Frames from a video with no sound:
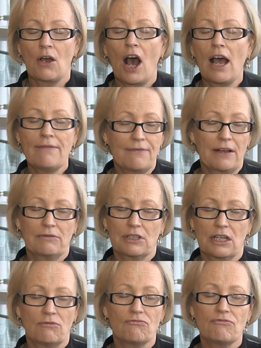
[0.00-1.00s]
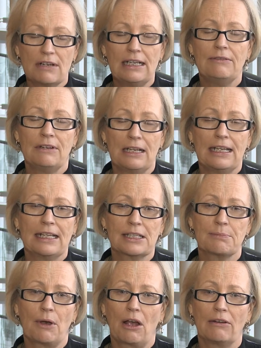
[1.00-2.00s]
I found her really, really
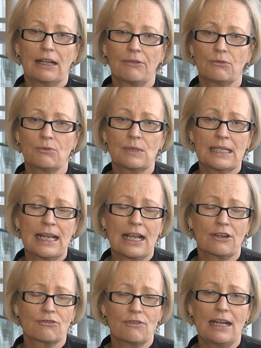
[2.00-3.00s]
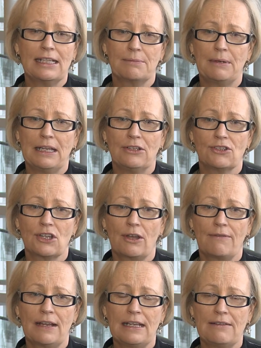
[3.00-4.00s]
inspiring. I thought it was a great speech, so
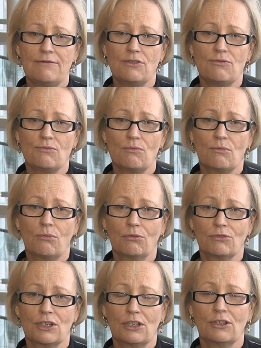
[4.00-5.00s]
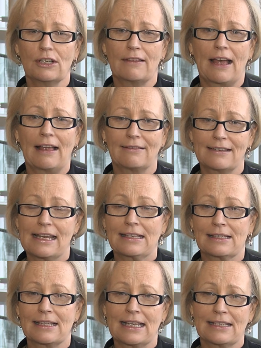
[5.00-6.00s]
if any of you want to look at that,
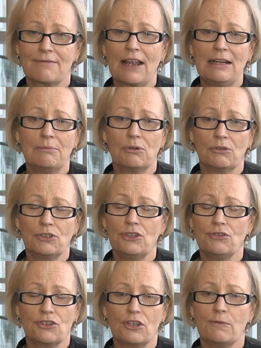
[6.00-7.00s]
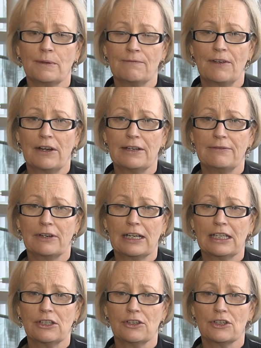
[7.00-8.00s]
it's available on YouTube and very, very
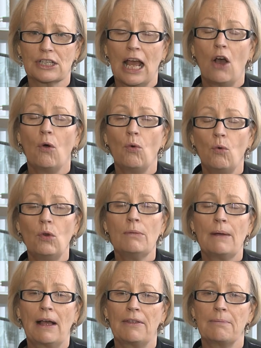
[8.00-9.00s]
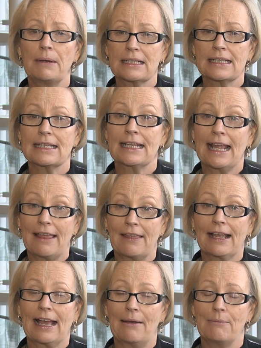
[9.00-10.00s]
good. All about the Better
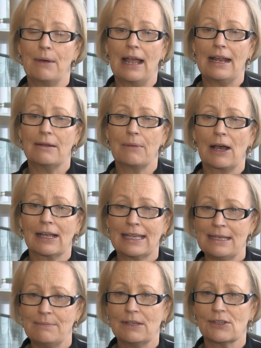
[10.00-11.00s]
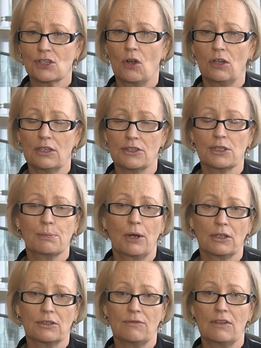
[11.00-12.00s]
Together campaign, about keeping Scotland as
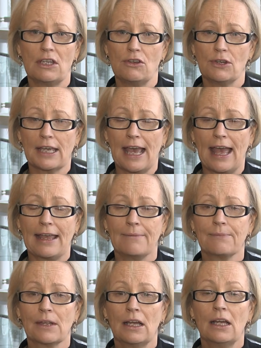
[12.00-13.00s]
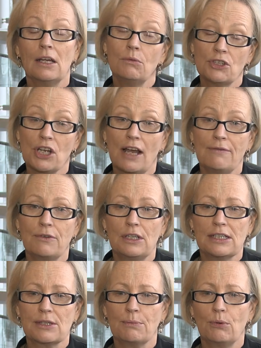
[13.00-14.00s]
part of the UK, which I
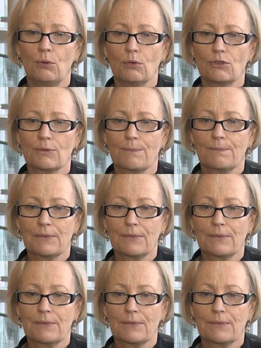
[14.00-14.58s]
fully support.